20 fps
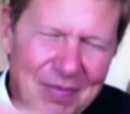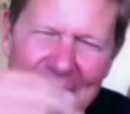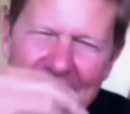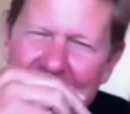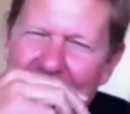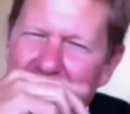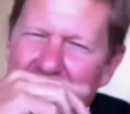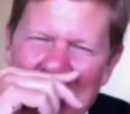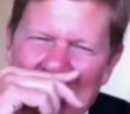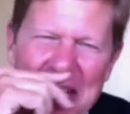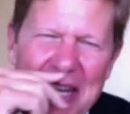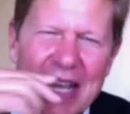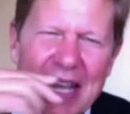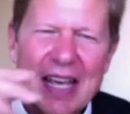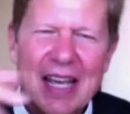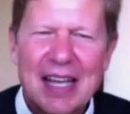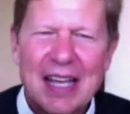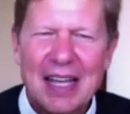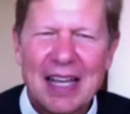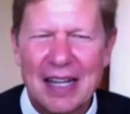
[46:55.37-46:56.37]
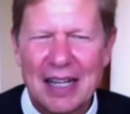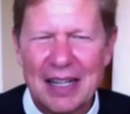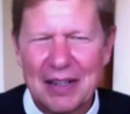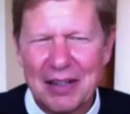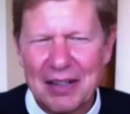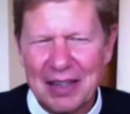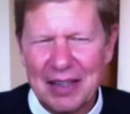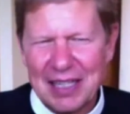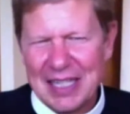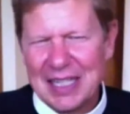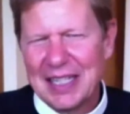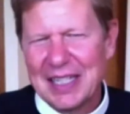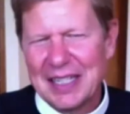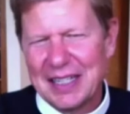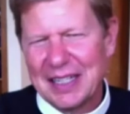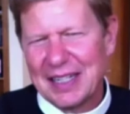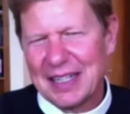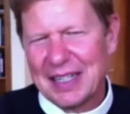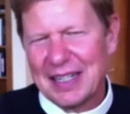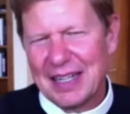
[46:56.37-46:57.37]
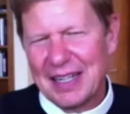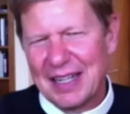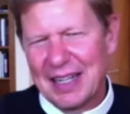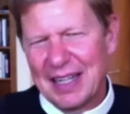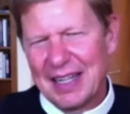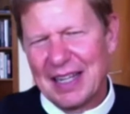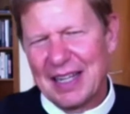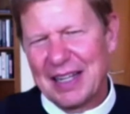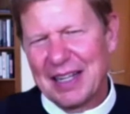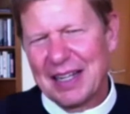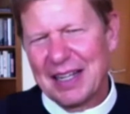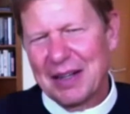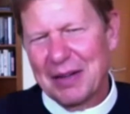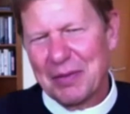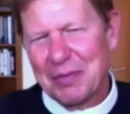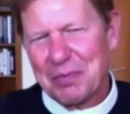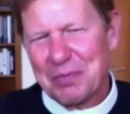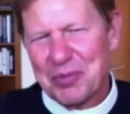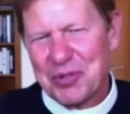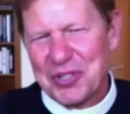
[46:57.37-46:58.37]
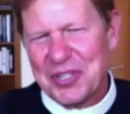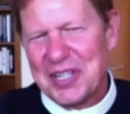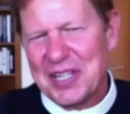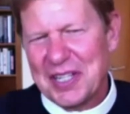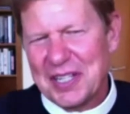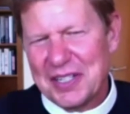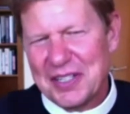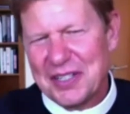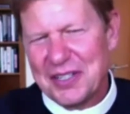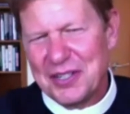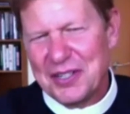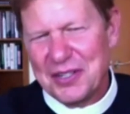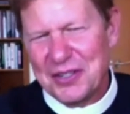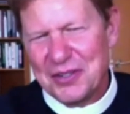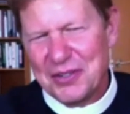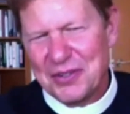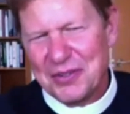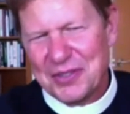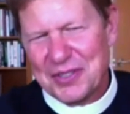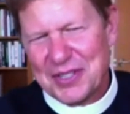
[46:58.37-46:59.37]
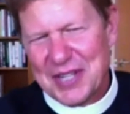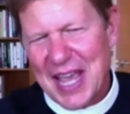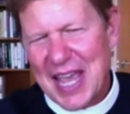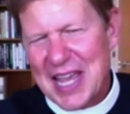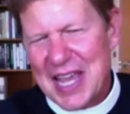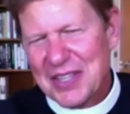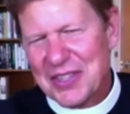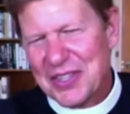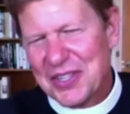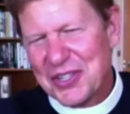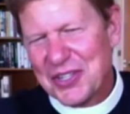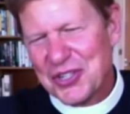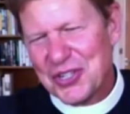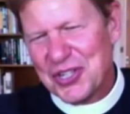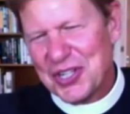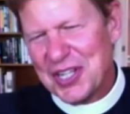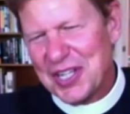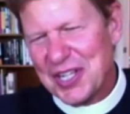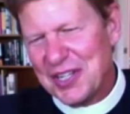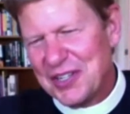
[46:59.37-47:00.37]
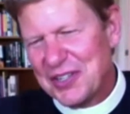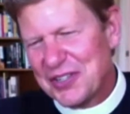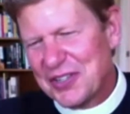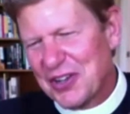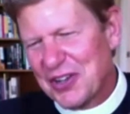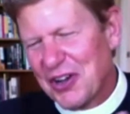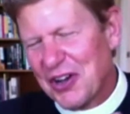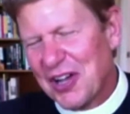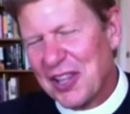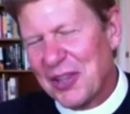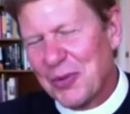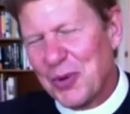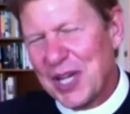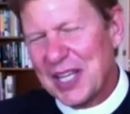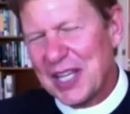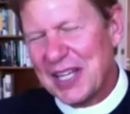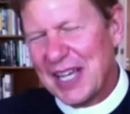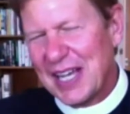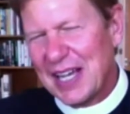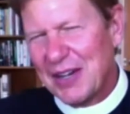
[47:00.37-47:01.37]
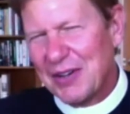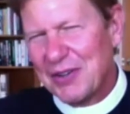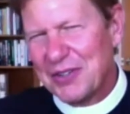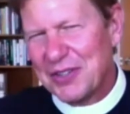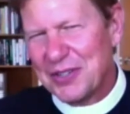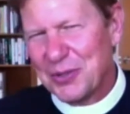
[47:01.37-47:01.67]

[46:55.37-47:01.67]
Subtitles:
And then Leland proceeded to take the cheese all the way down to